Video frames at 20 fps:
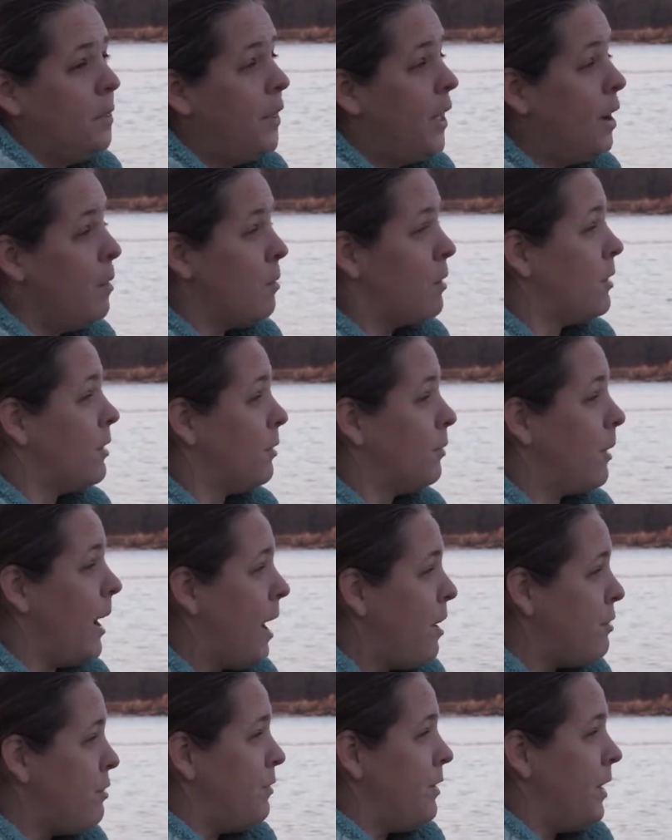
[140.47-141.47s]
They weren't
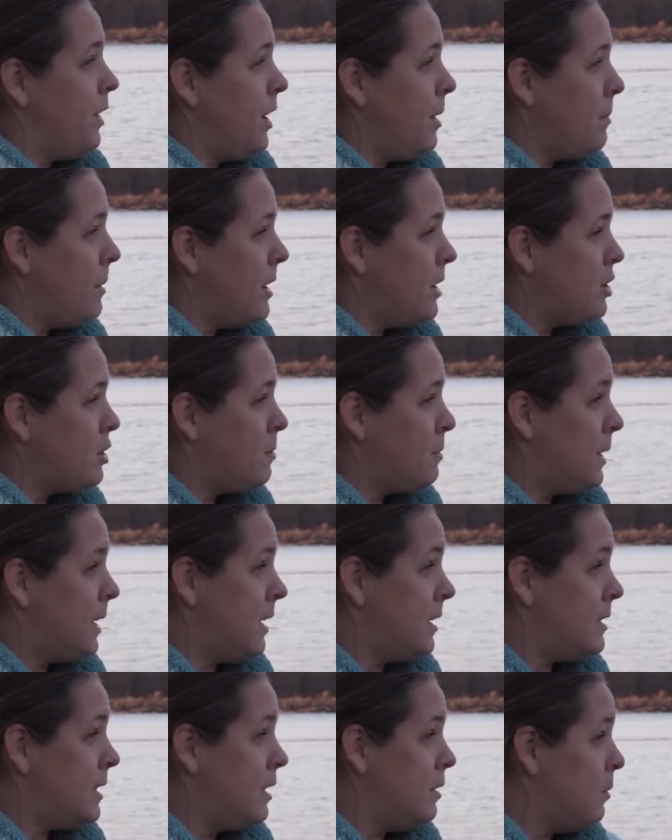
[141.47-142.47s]
around very much
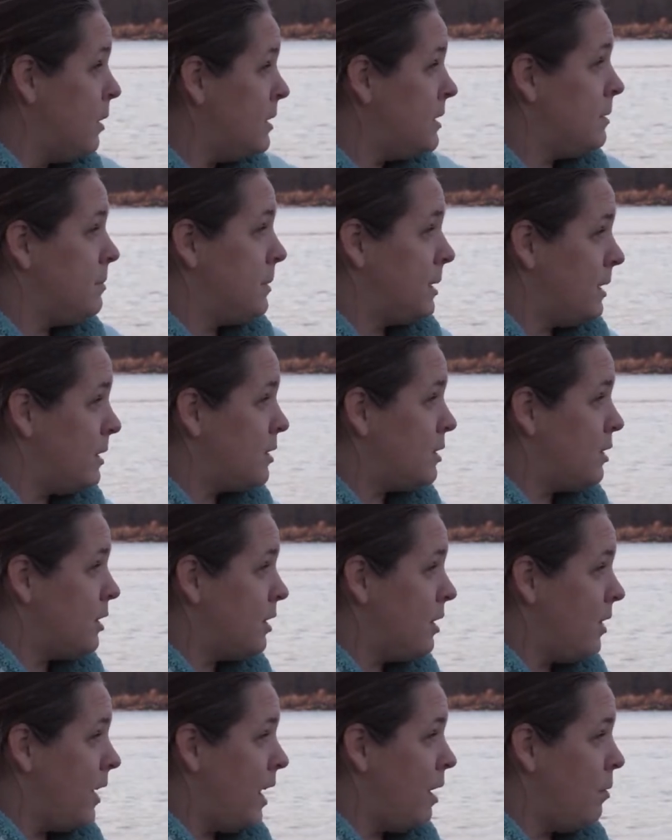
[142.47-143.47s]
because he was a
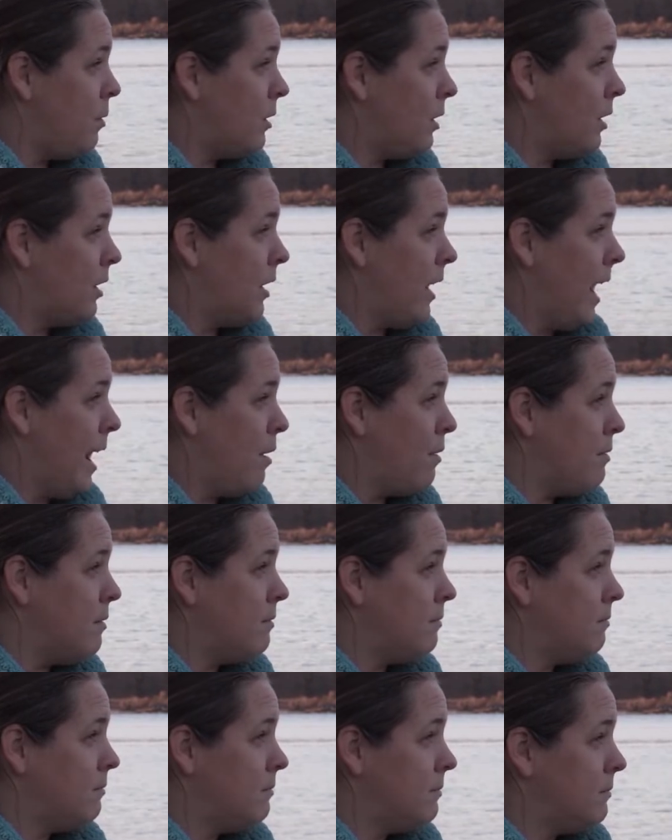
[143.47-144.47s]
minister. They were out
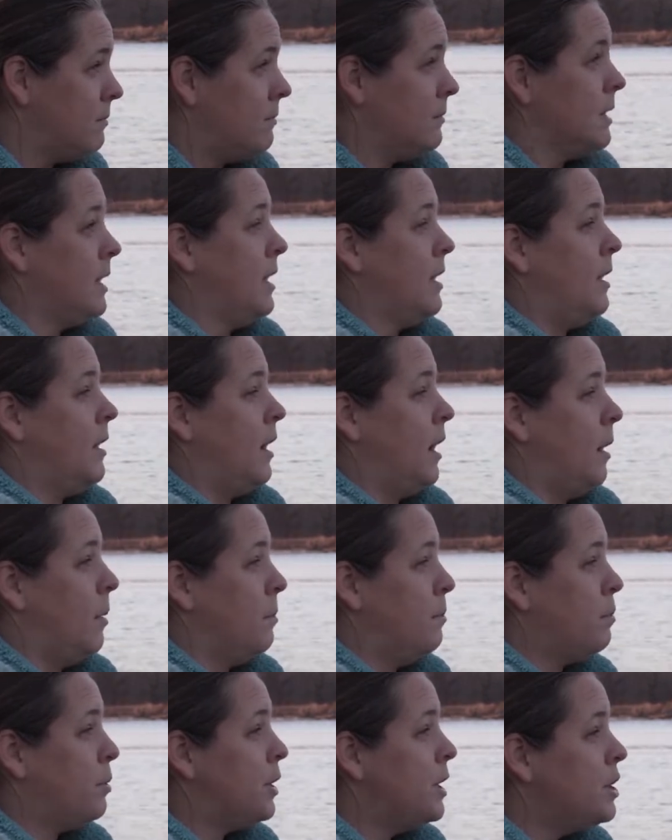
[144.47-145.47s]

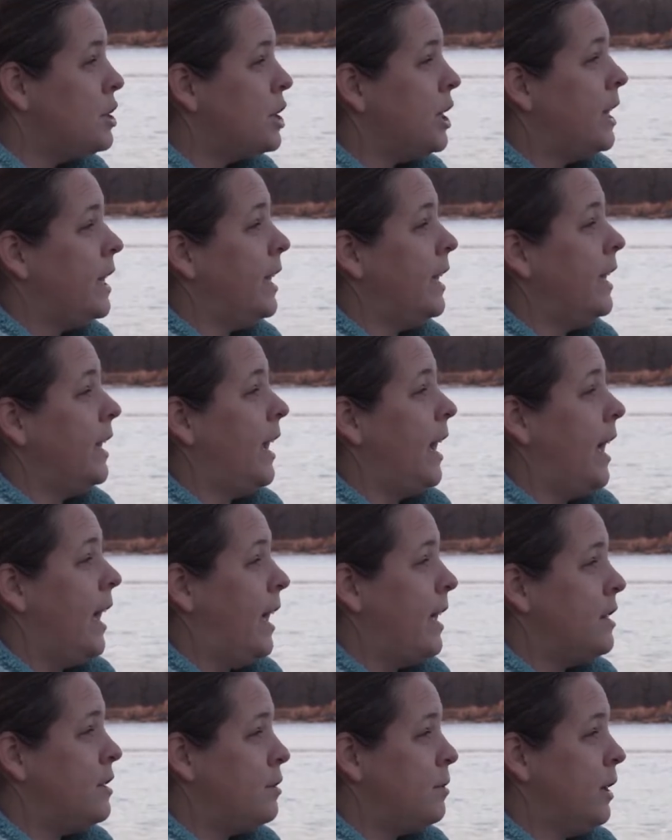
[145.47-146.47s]
preaching
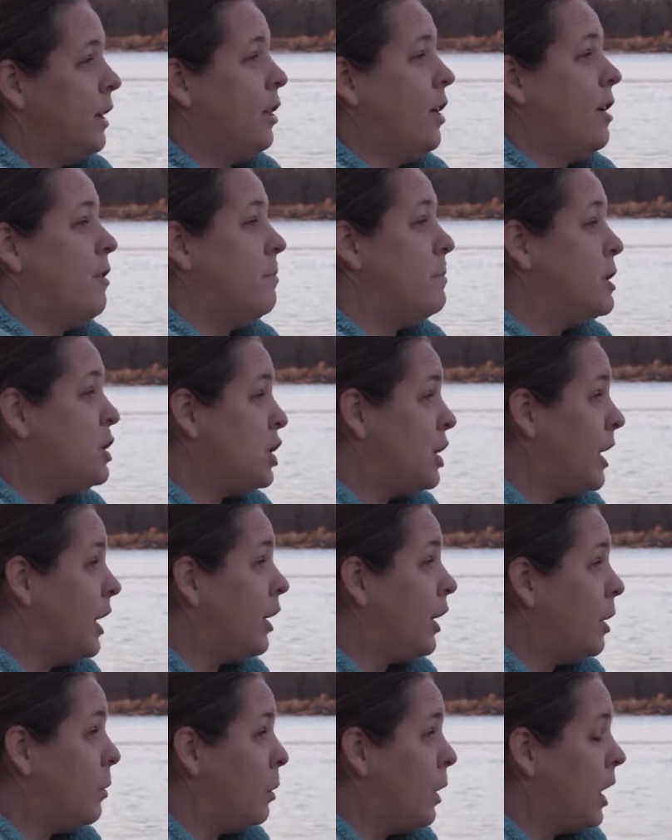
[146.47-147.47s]
and doing a lot of
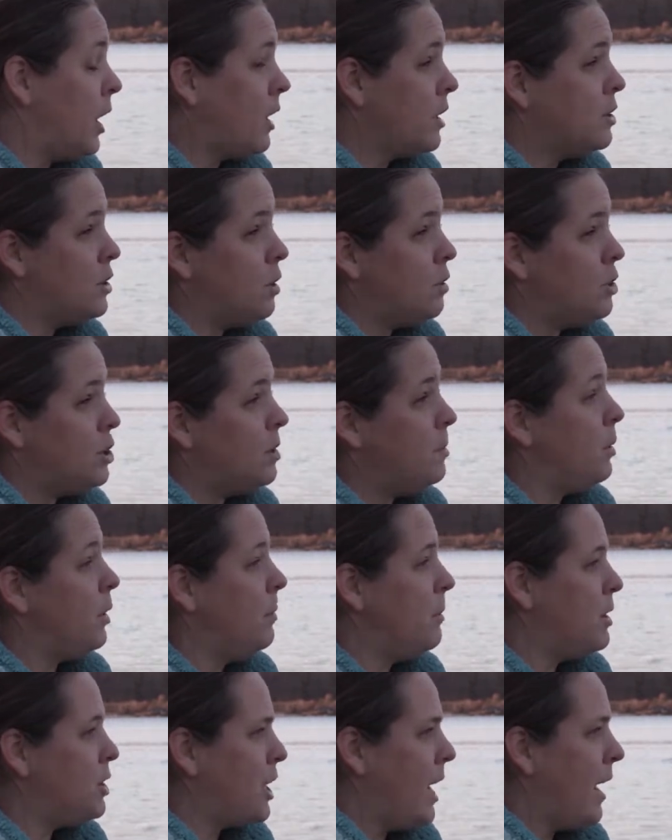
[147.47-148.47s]
missionary work. So she
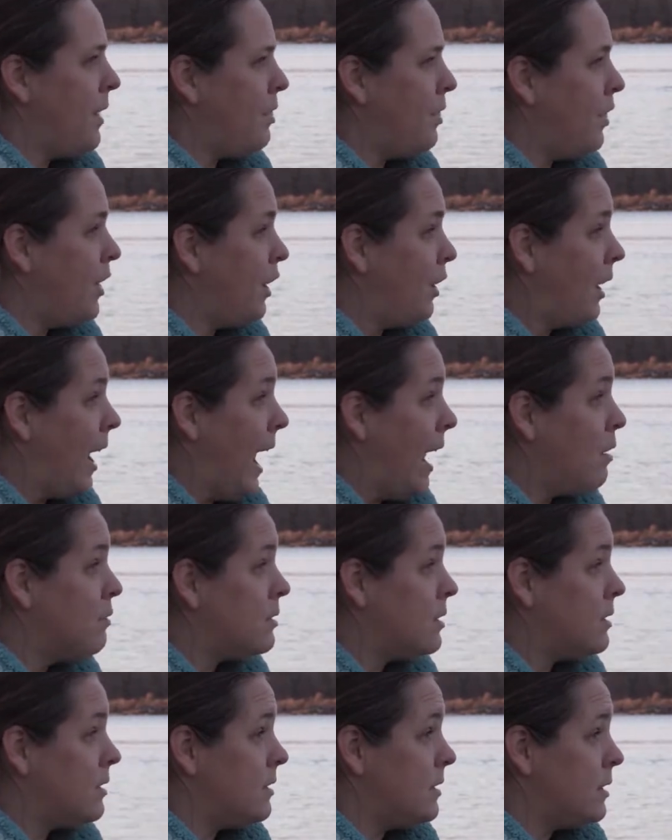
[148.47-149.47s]
pretty much had their
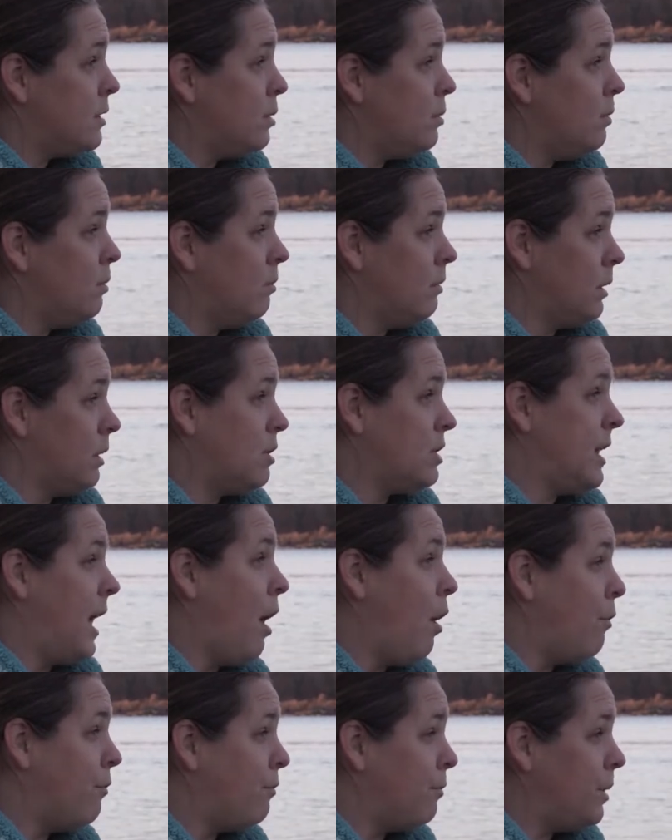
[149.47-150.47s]
house to
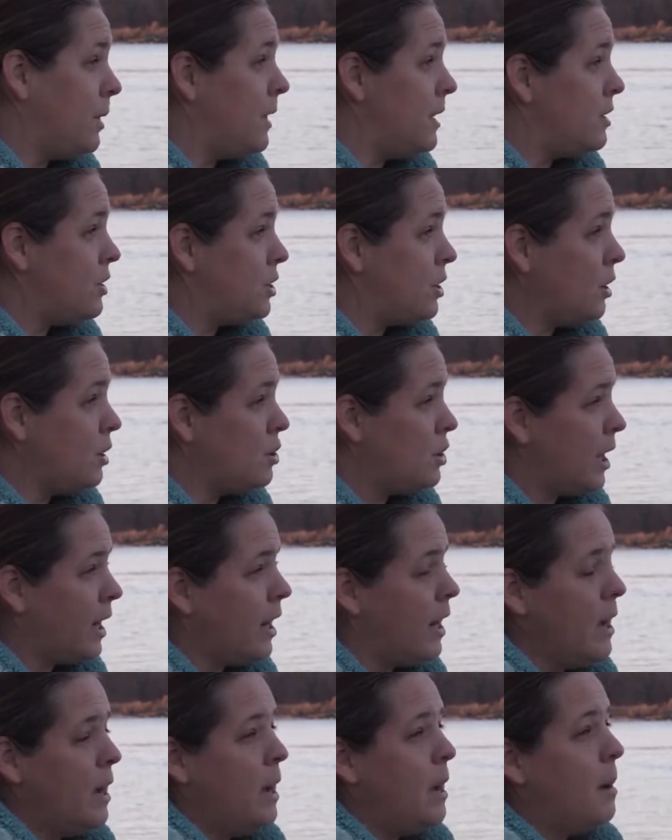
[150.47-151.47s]
herself with these
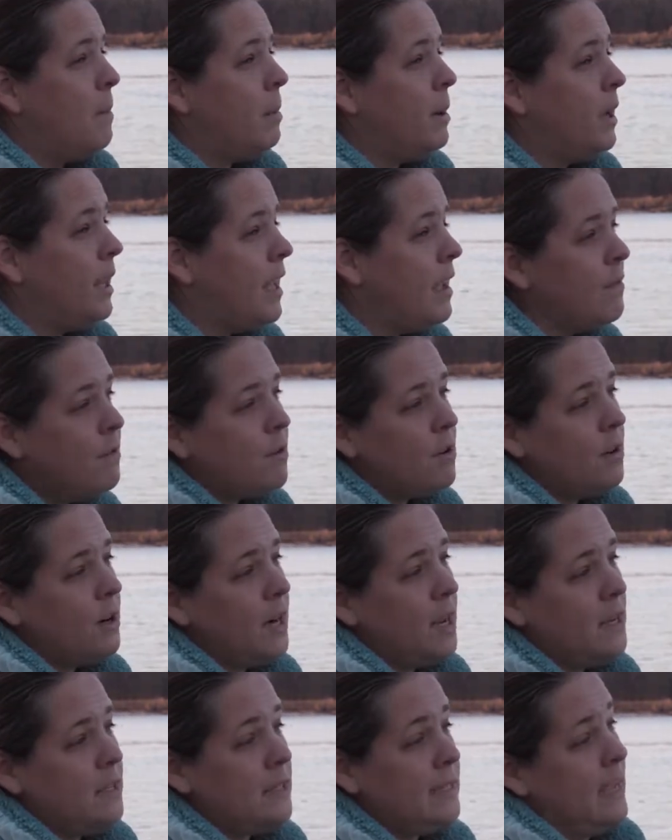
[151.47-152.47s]
children, but it gave
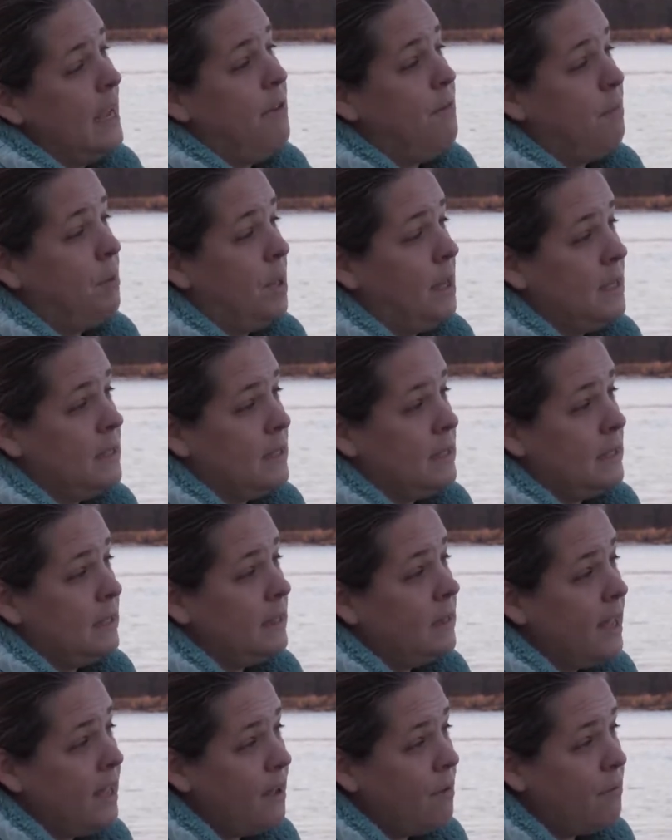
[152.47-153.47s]
her a safe place
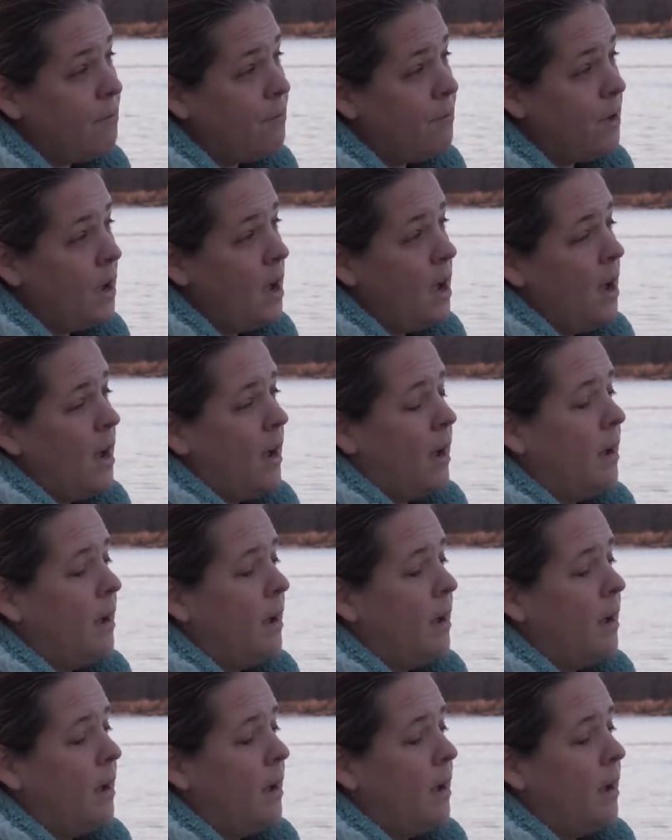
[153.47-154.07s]
to live.